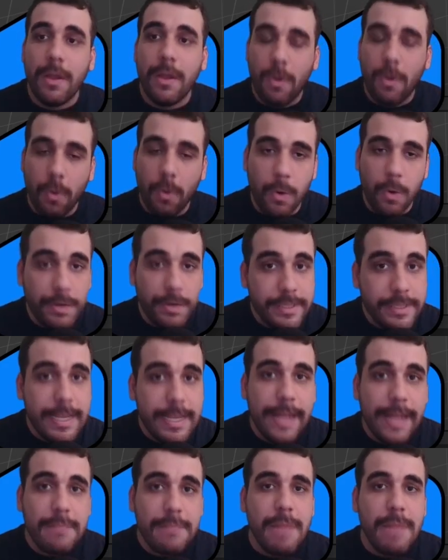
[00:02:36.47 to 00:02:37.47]
Or
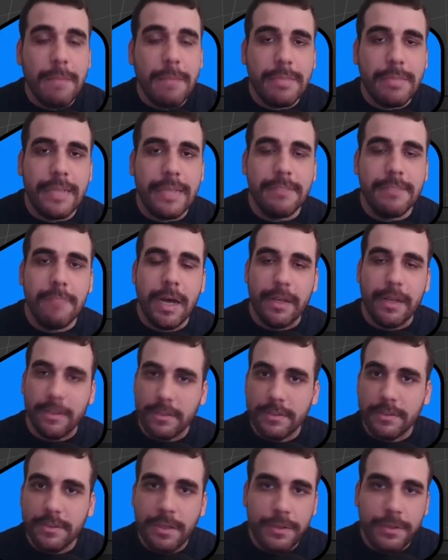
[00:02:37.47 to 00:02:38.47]
send my Blender
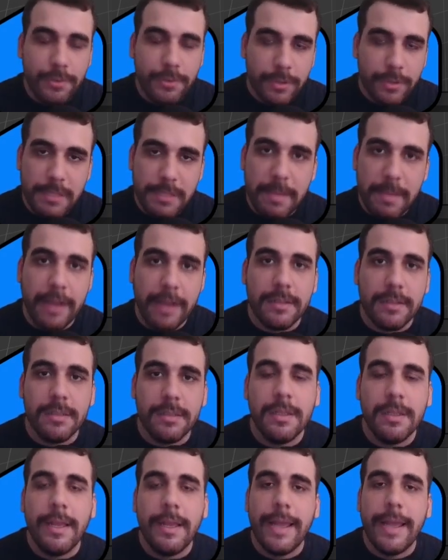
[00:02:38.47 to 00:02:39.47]
models to the
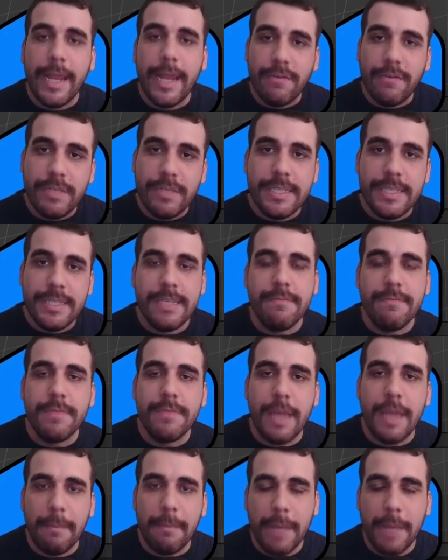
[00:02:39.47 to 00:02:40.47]
Speckle and receive
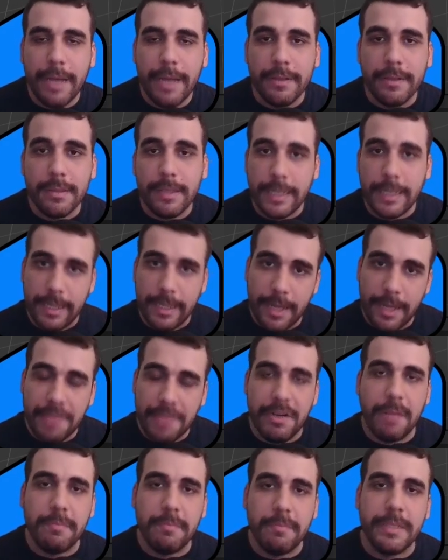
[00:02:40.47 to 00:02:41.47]
that model in
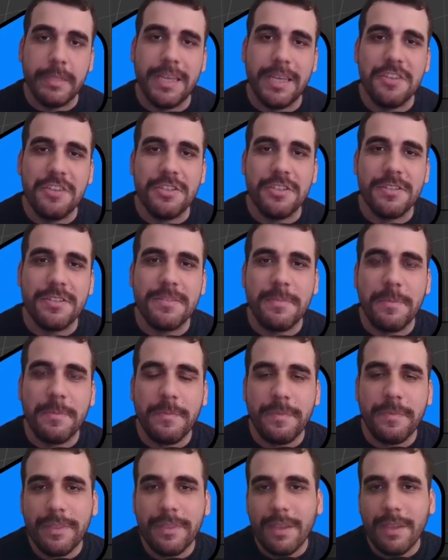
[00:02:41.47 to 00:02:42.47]
other applications.
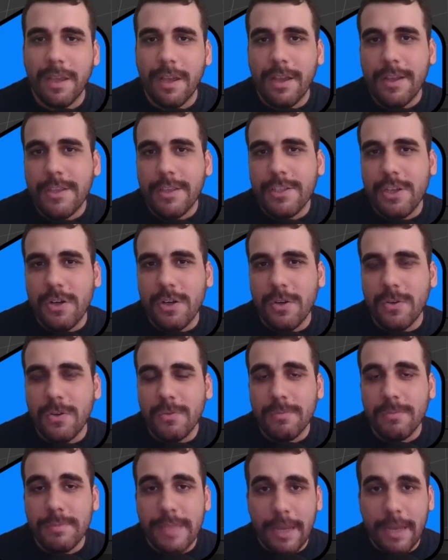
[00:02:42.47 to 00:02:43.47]

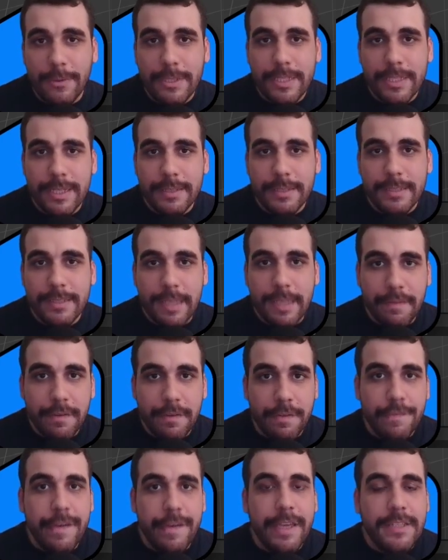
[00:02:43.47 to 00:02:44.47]
So that was it. If
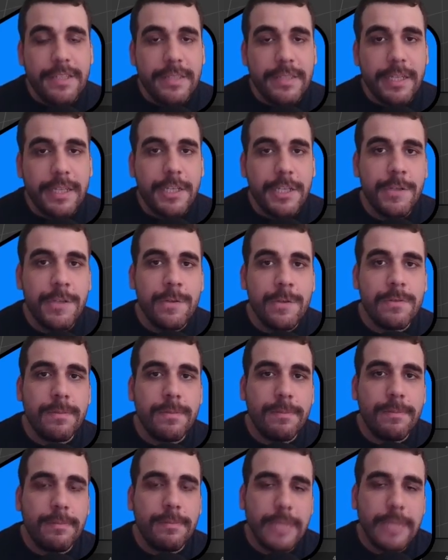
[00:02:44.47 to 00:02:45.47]
you face any issues,
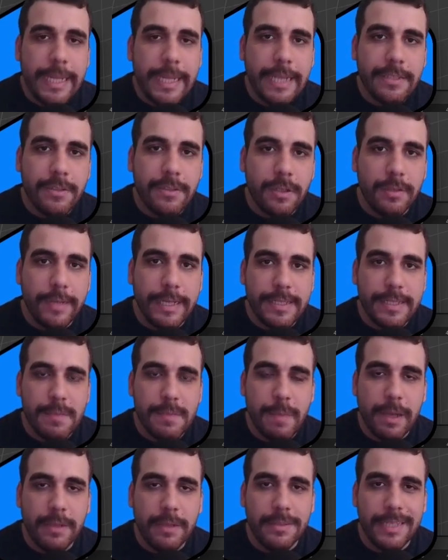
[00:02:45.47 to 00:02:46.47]
let us know at
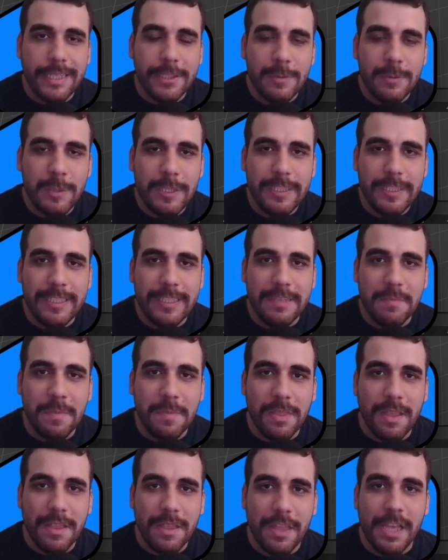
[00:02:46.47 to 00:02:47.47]
speckle.community.
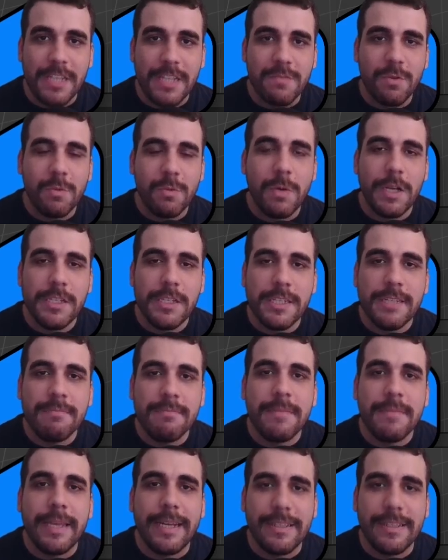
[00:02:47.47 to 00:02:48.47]
Thanks for
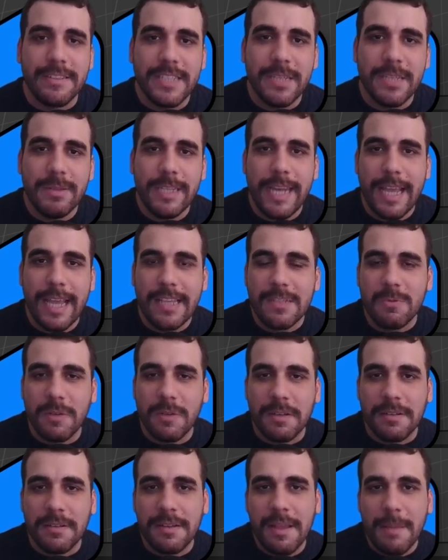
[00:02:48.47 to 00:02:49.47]
watching and I'll see you in the next
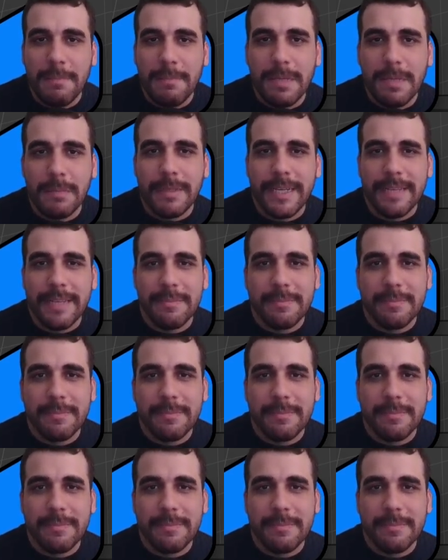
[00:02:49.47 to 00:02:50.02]
one. Bye bye.